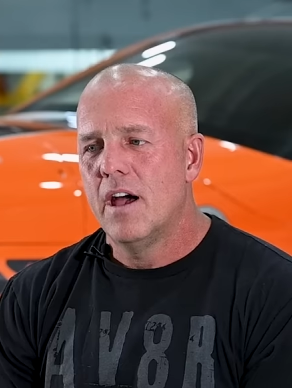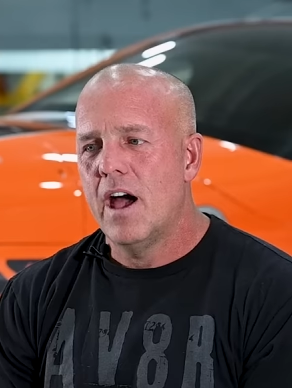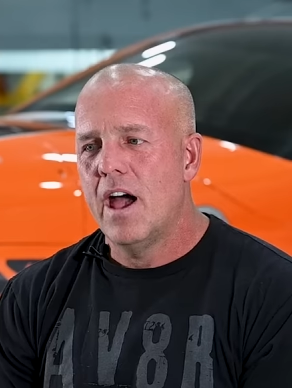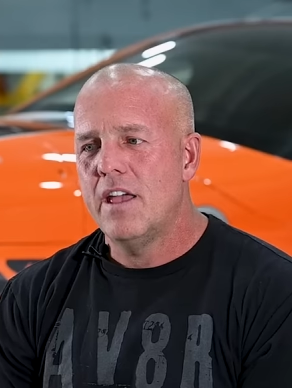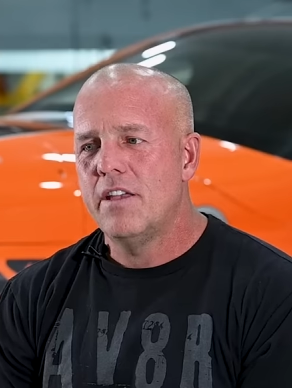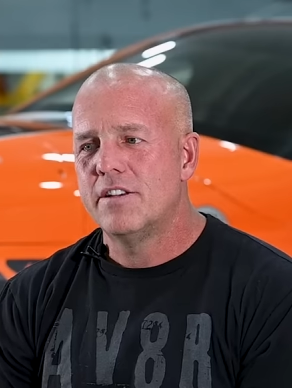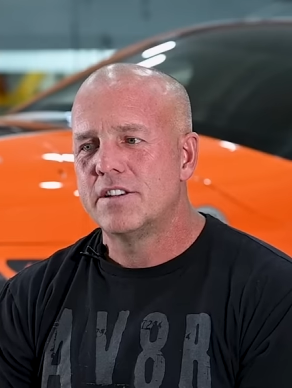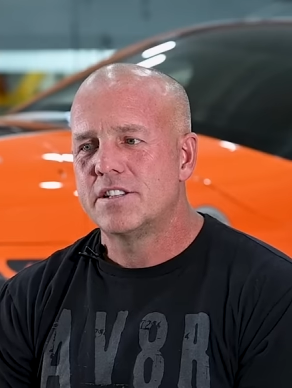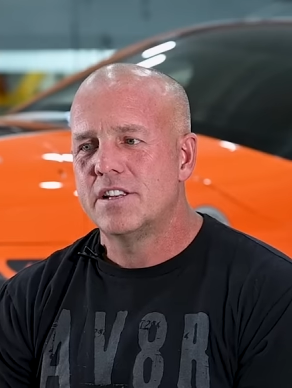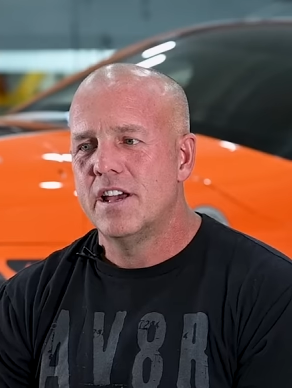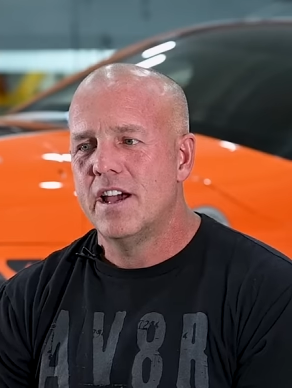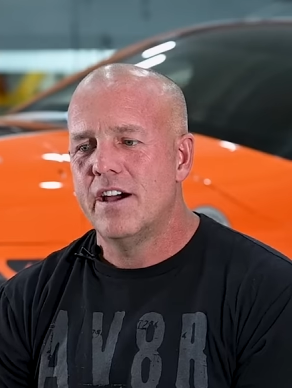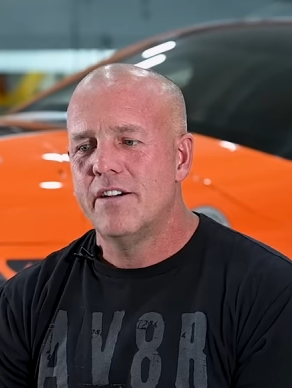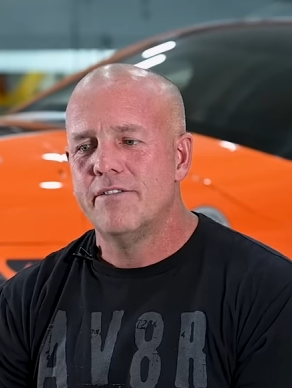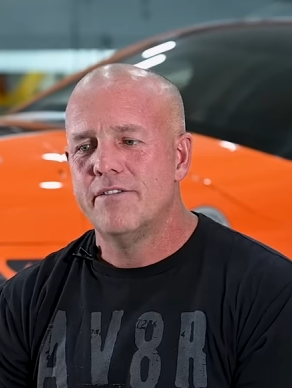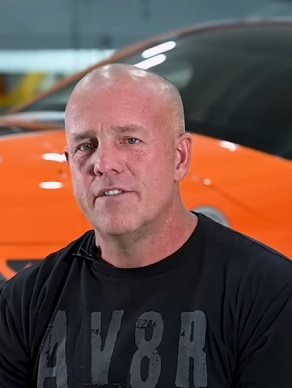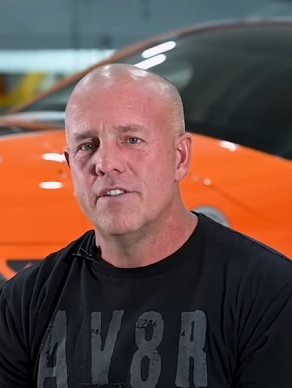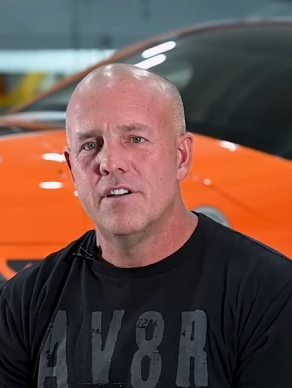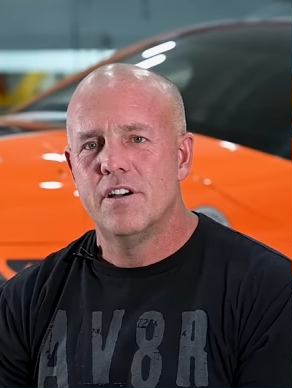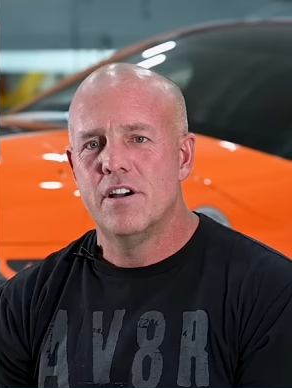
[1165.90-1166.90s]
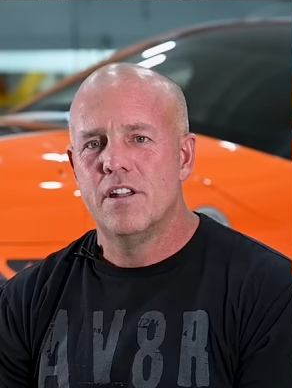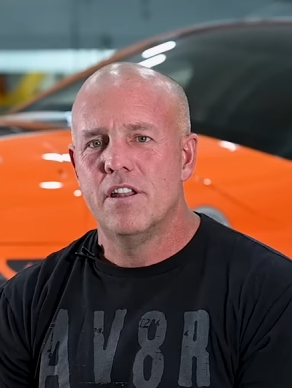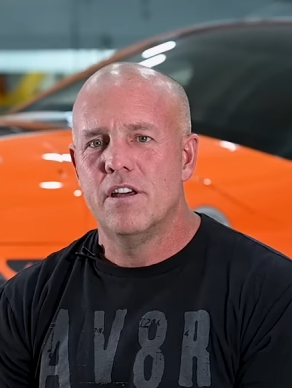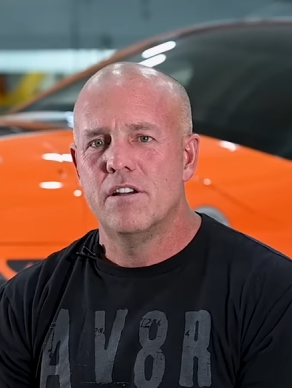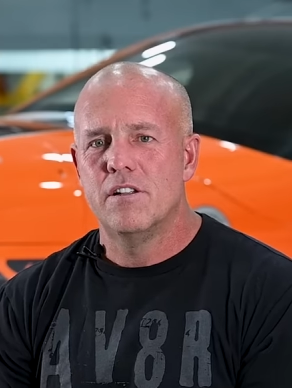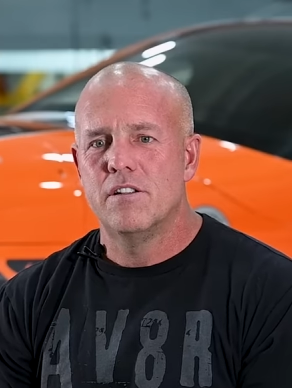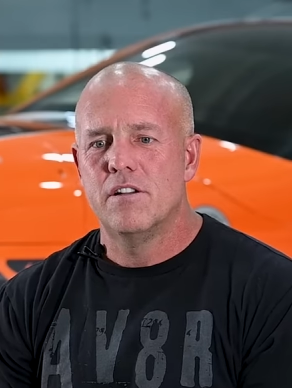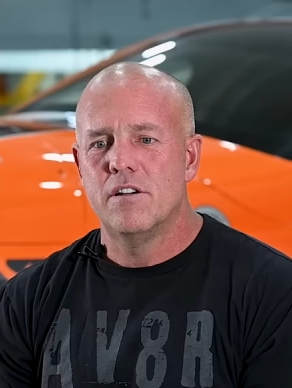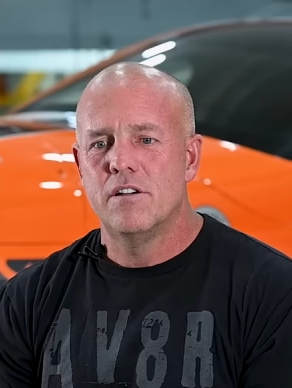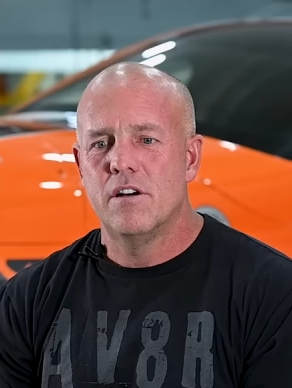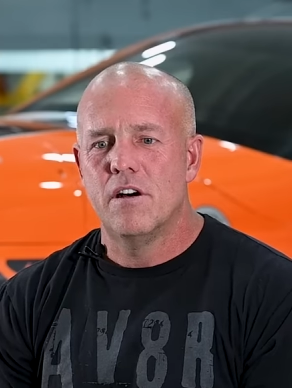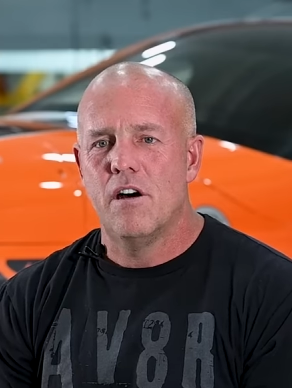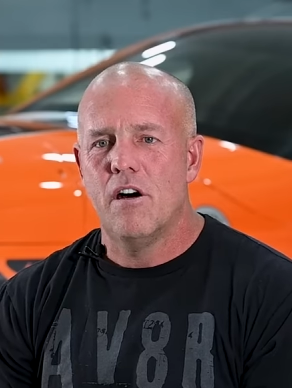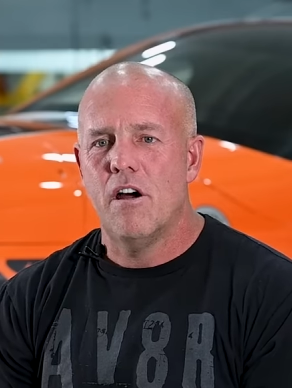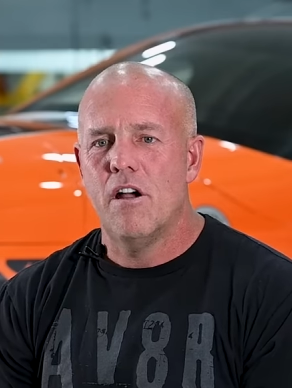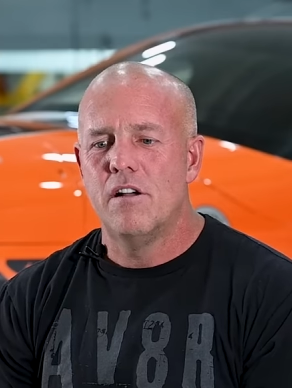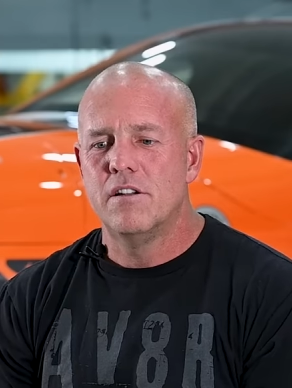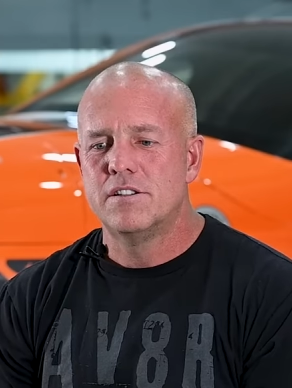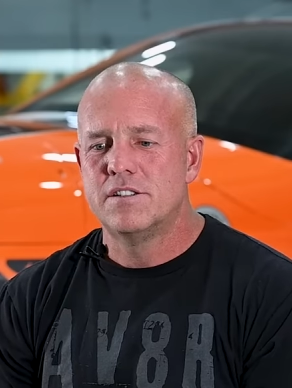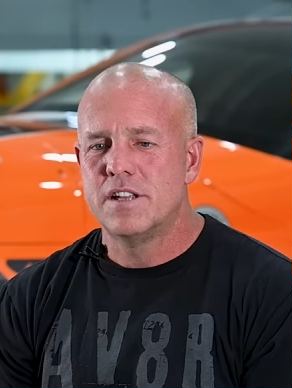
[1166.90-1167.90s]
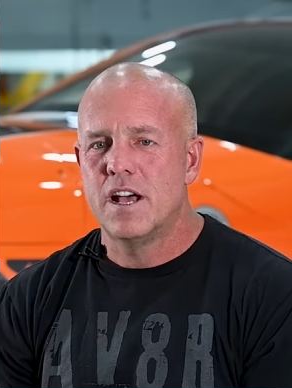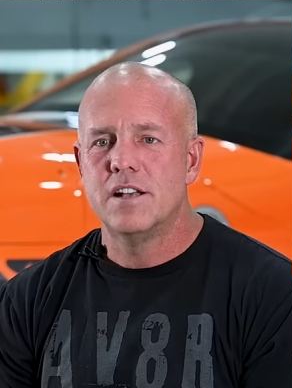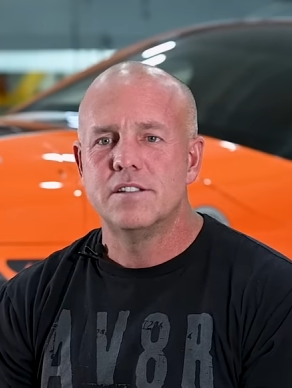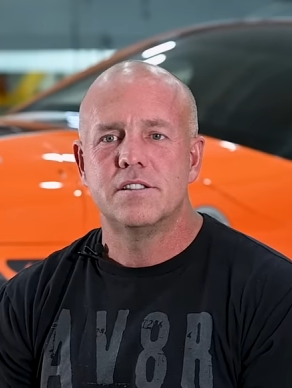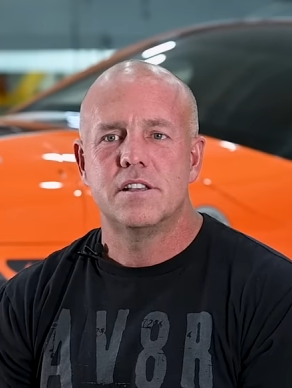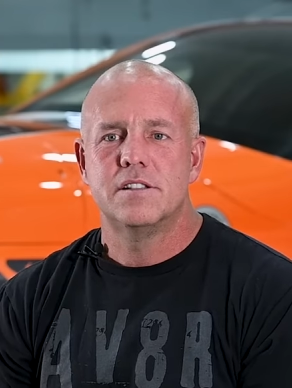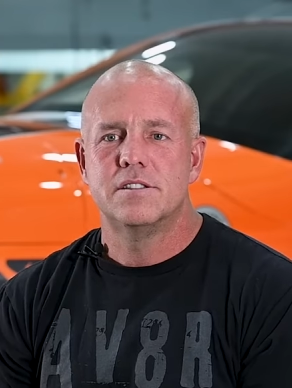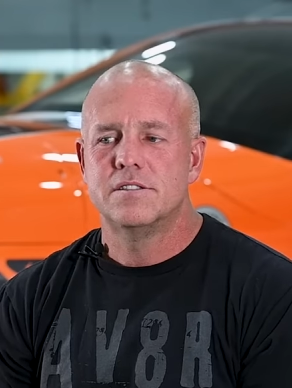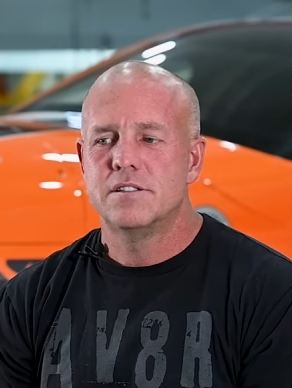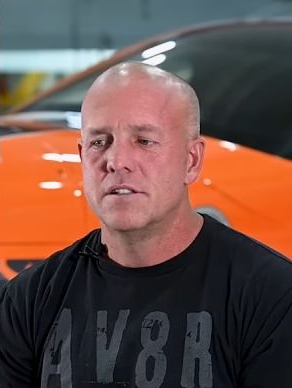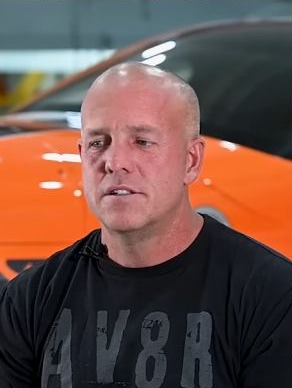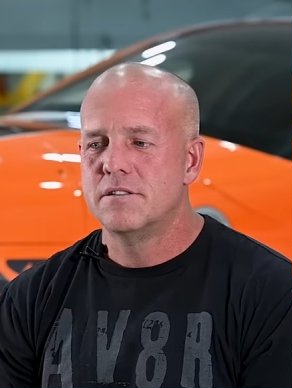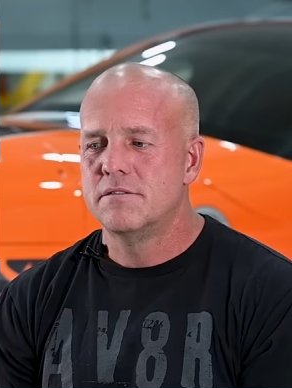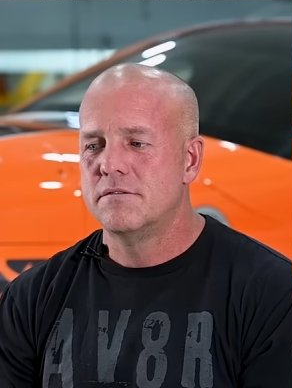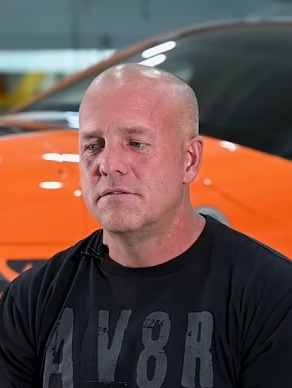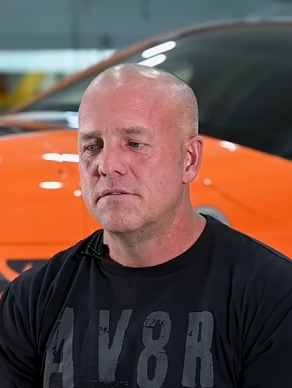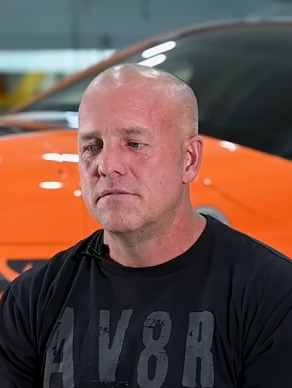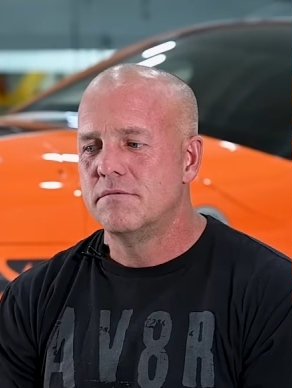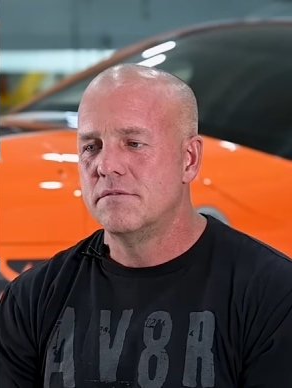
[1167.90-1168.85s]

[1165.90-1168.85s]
I used to have uh, uh, dozens and